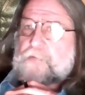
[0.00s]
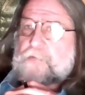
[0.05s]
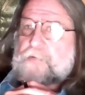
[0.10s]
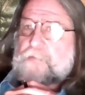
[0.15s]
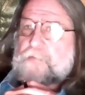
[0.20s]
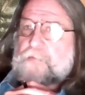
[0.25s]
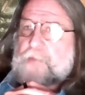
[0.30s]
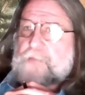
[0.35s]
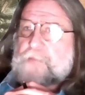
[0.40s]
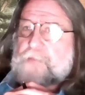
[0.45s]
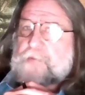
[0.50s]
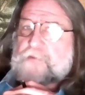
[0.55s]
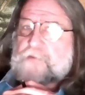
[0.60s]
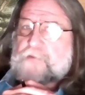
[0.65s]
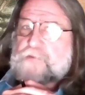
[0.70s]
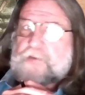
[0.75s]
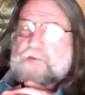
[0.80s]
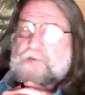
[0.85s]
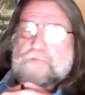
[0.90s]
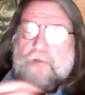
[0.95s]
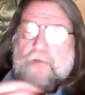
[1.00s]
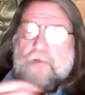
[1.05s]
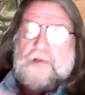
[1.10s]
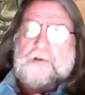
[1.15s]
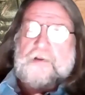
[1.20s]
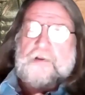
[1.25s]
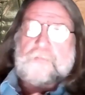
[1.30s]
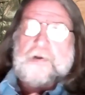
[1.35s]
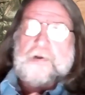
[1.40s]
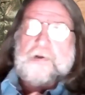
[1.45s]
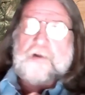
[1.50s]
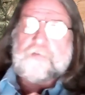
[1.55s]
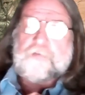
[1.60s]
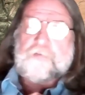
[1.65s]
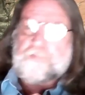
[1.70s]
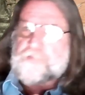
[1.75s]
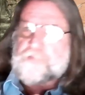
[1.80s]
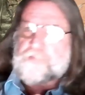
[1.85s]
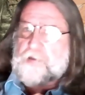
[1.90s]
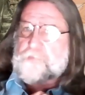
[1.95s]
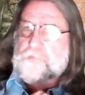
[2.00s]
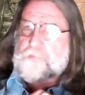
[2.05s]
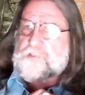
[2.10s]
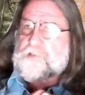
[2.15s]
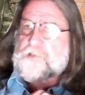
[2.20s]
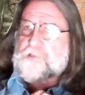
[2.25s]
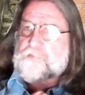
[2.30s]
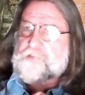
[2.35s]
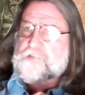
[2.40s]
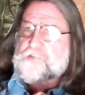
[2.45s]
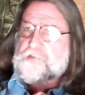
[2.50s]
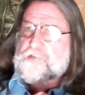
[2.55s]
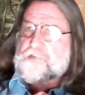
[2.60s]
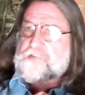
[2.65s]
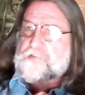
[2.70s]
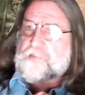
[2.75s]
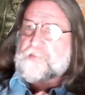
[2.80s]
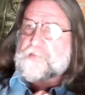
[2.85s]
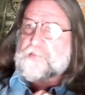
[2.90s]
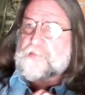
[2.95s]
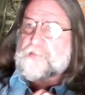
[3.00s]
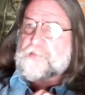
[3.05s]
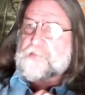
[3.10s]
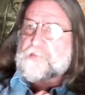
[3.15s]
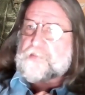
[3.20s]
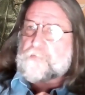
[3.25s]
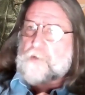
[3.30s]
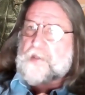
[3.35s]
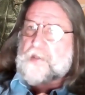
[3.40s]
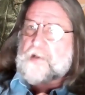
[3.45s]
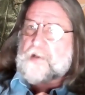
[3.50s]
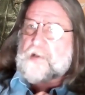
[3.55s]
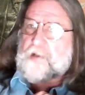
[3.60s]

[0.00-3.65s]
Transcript: you might be interested in writing a biography of Thomas Jefferson. There's nothing wrong with